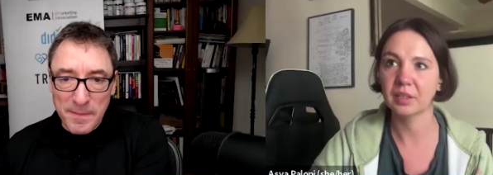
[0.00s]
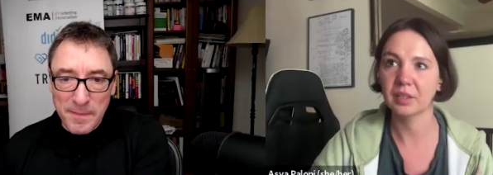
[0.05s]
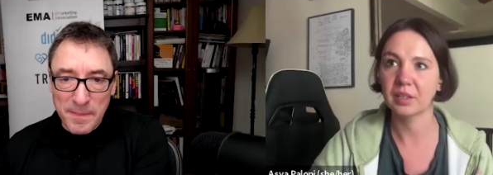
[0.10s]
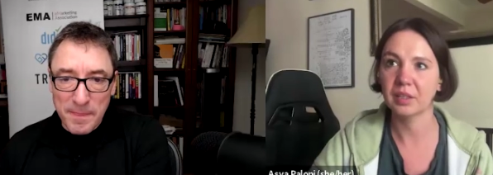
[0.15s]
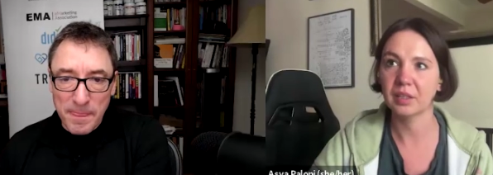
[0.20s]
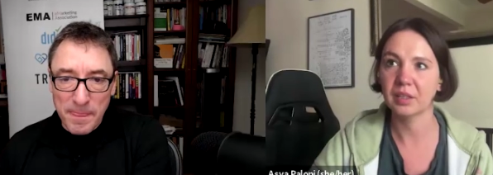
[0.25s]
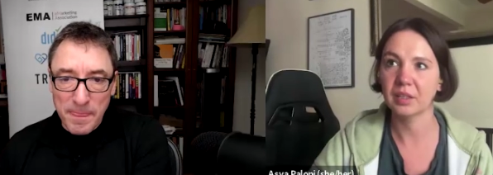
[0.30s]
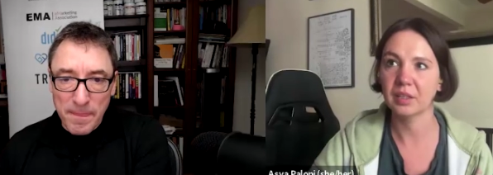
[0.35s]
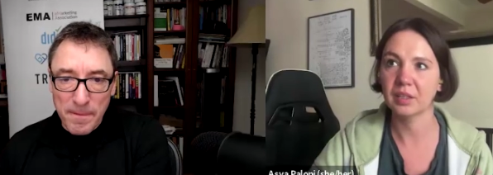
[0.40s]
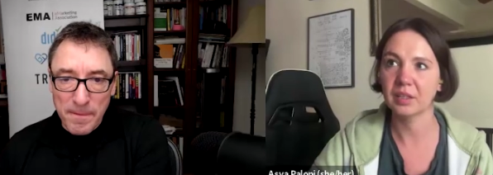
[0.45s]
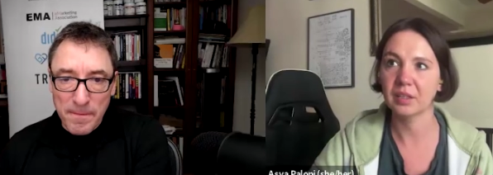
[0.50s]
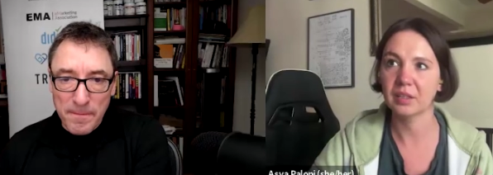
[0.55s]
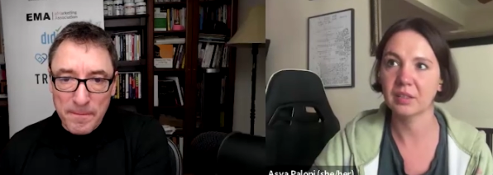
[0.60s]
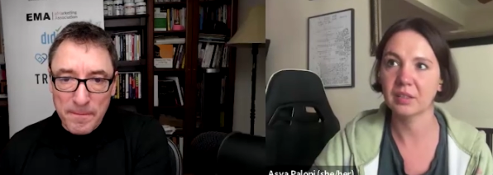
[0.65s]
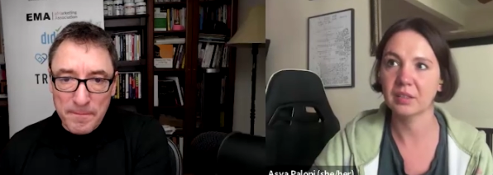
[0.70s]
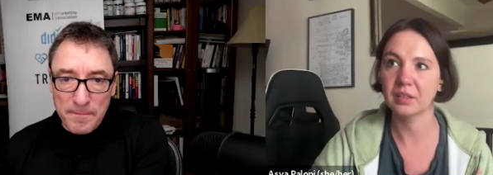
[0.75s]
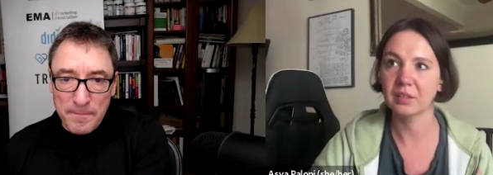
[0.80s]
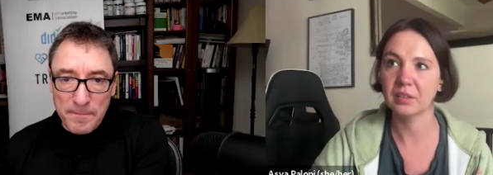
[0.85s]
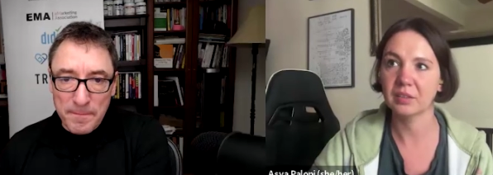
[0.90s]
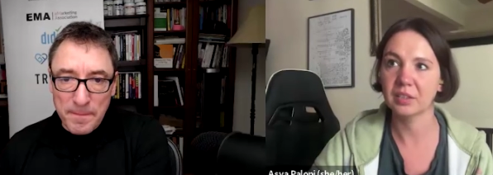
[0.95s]
Speaker 1: uh,
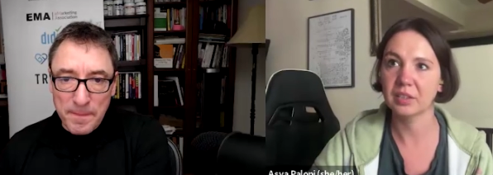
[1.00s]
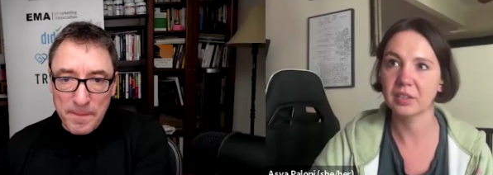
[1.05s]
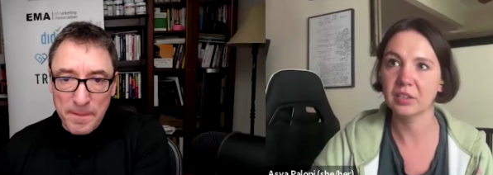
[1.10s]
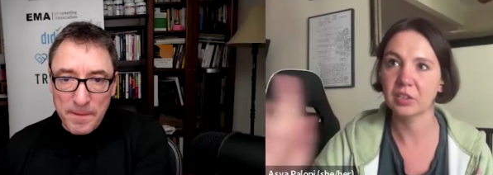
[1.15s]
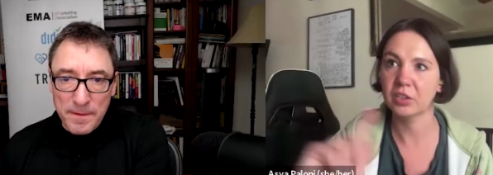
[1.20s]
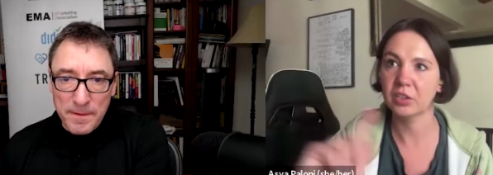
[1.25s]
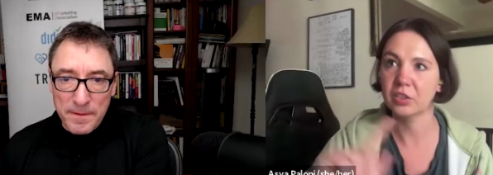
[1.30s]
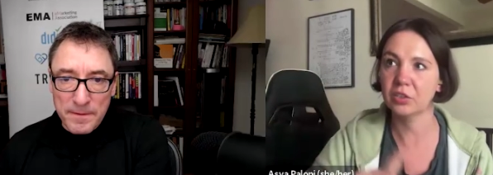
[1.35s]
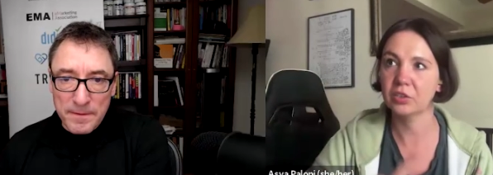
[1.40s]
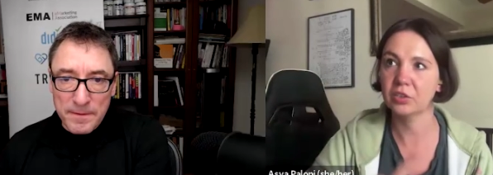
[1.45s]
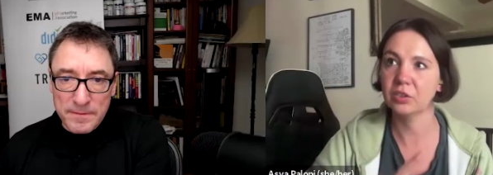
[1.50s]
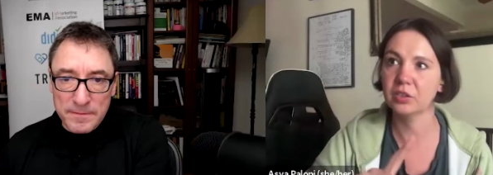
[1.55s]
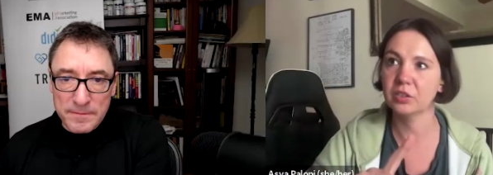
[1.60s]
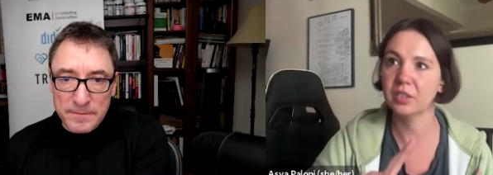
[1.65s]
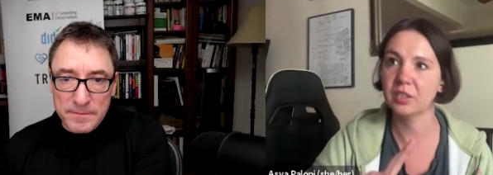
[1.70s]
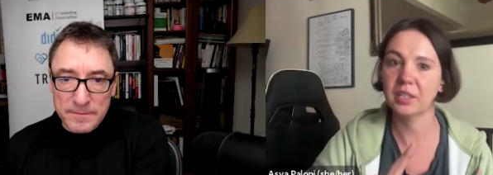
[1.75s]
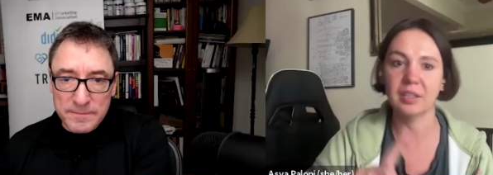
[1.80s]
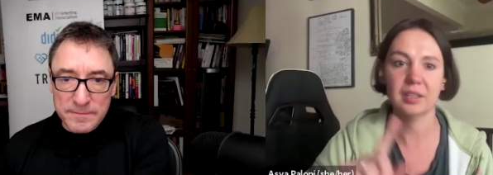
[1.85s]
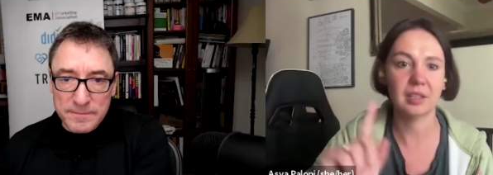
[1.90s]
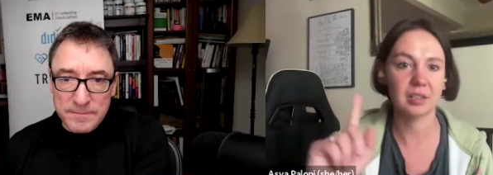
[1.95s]
Larry
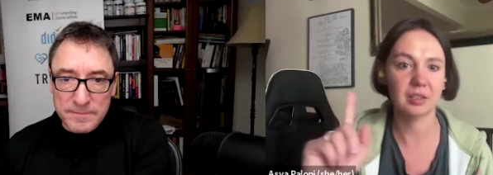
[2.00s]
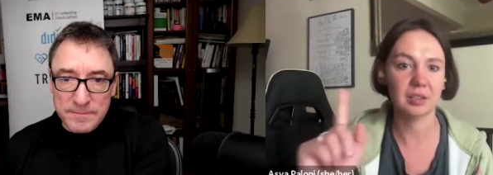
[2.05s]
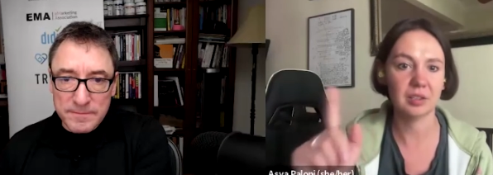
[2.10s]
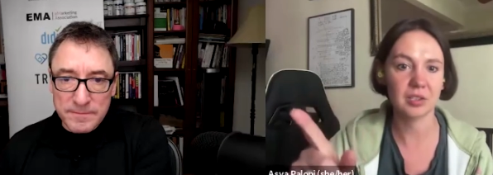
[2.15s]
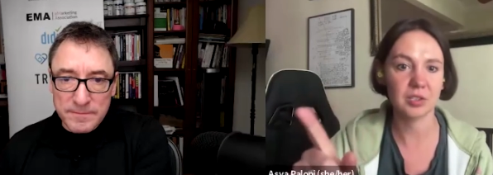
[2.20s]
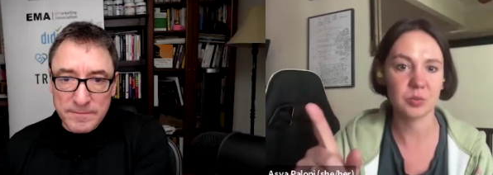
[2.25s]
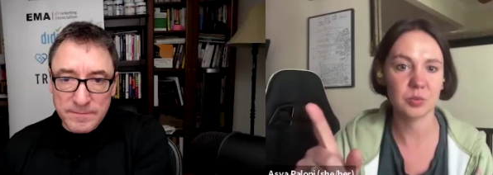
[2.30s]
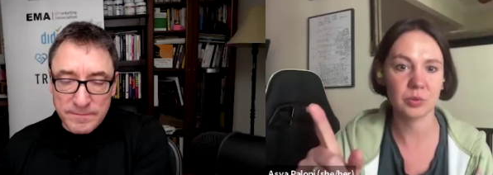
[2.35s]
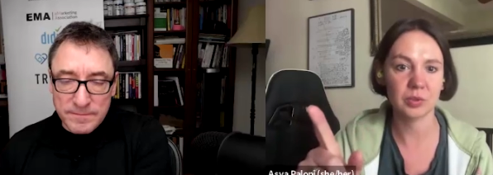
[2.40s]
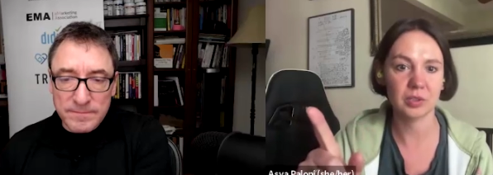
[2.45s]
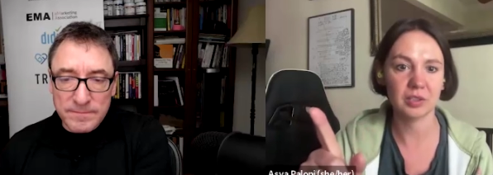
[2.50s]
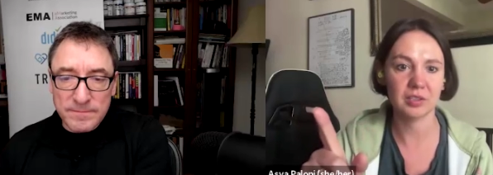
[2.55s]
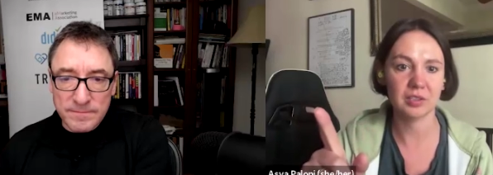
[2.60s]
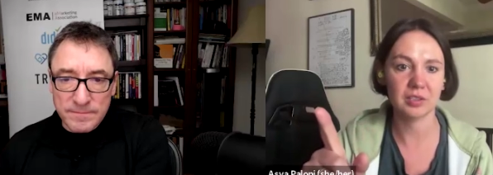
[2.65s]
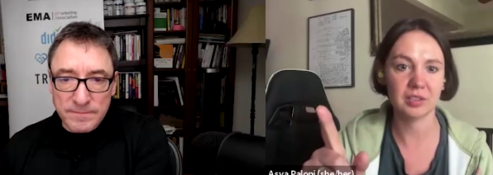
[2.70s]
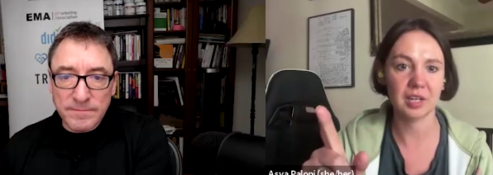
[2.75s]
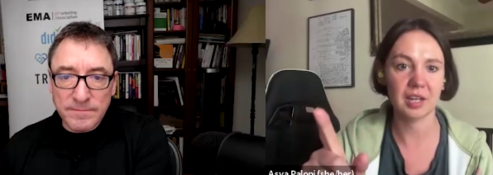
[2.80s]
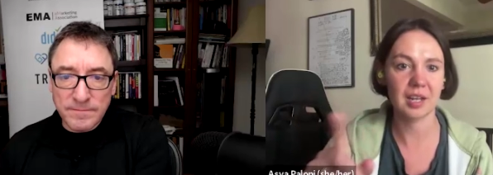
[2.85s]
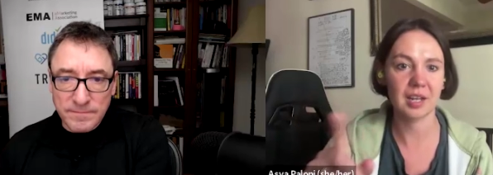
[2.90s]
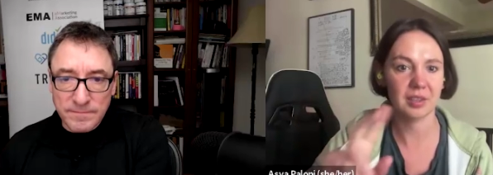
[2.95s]
Hood, and then there's one
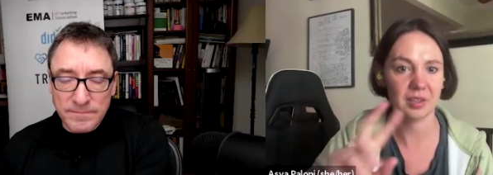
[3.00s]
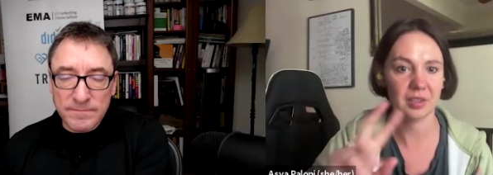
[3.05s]
other guy.